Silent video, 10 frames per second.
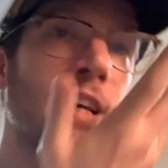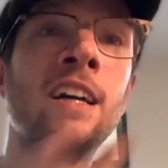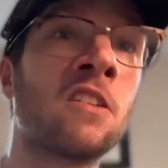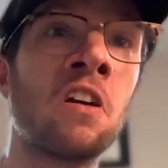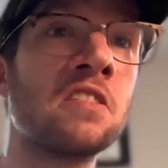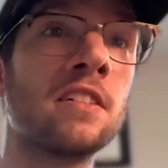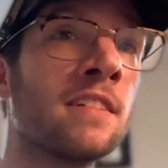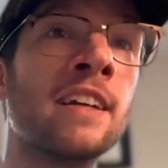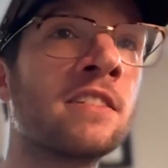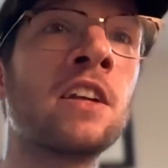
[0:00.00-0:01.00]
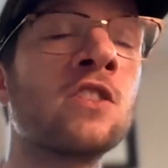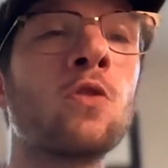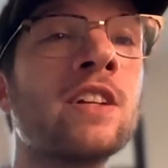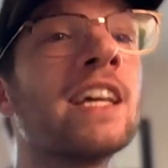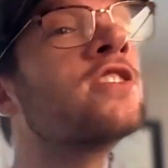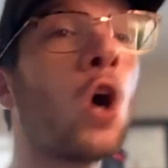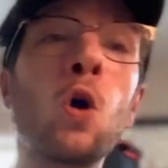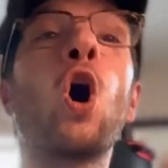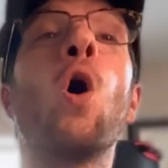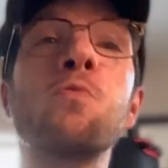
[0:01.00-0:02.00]
Crazy. It's crazy. It's called
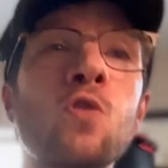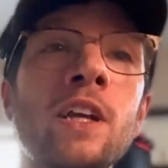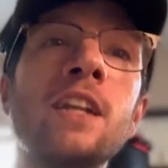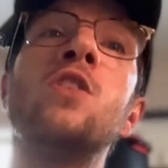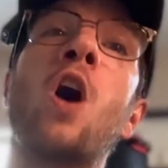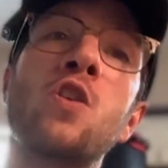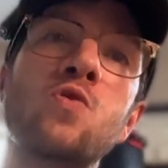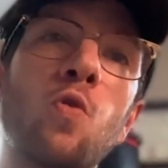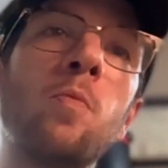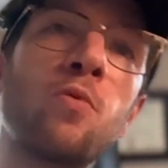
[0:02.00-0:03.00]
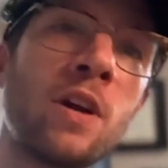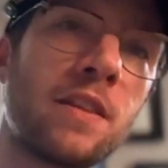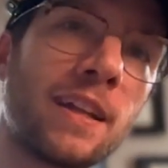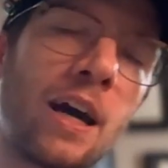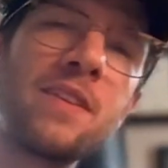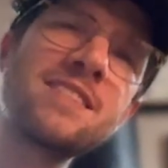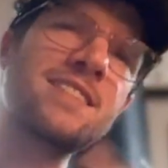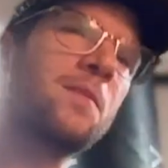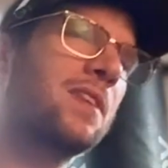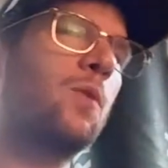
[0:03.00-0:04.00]
alternate nostril breathing. Now, this is
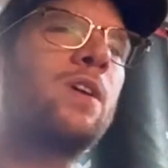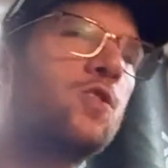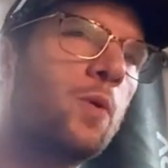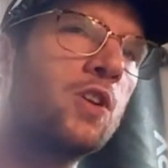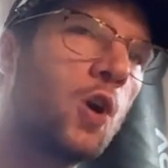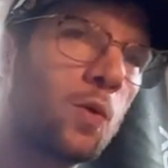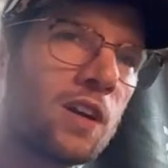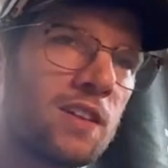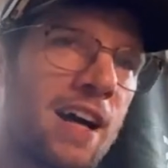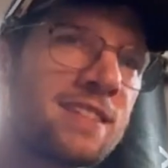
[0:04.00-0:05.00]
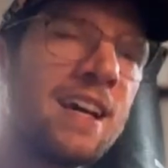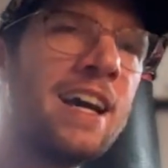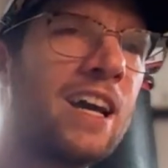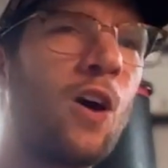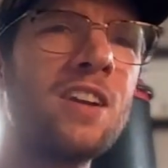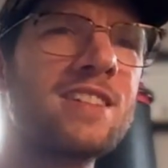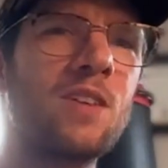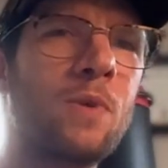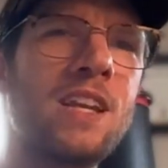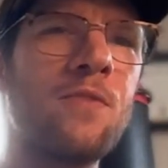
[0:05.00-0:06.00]
something that we do in yoga class. And honestly,
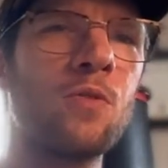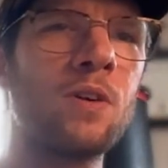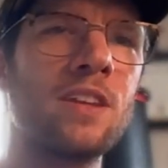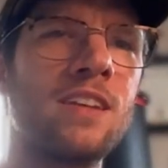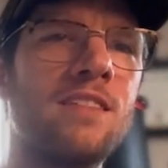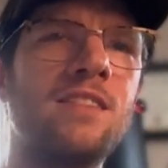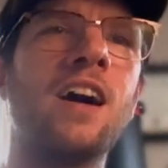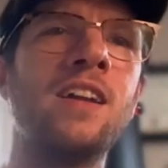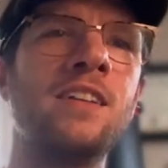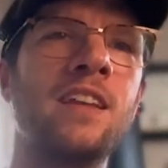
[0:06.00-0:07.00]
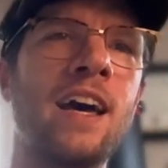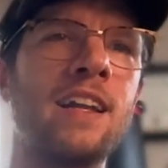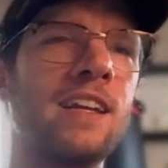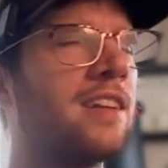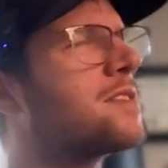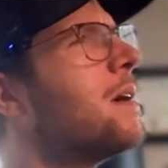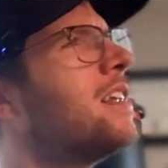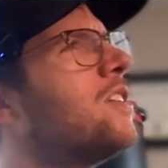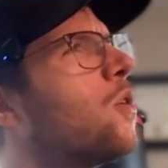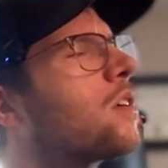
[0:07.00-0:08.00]
we never really done that in as many
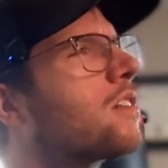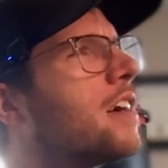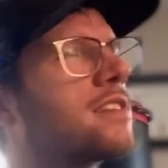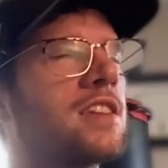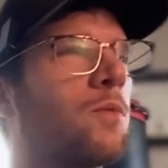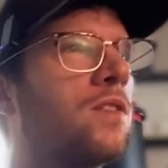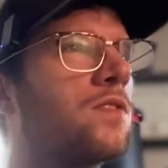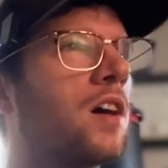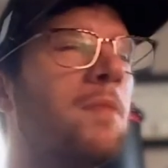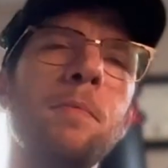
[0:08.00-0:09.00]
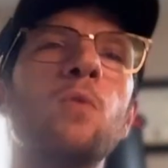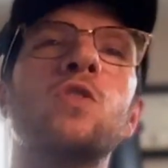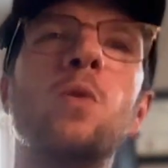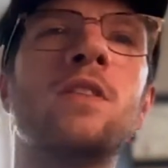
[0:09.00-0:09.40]
yoga classes that we've done. Maybe we'll do it